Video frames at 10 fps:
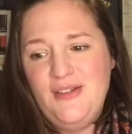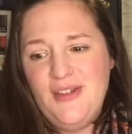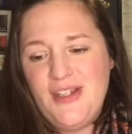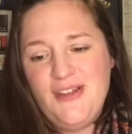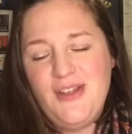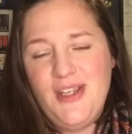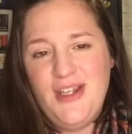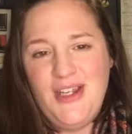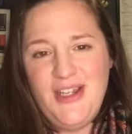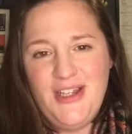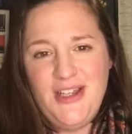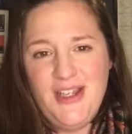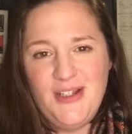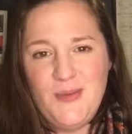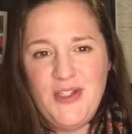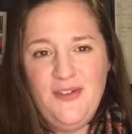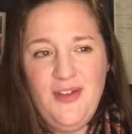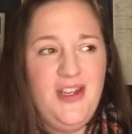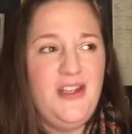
don't think you need anything specific.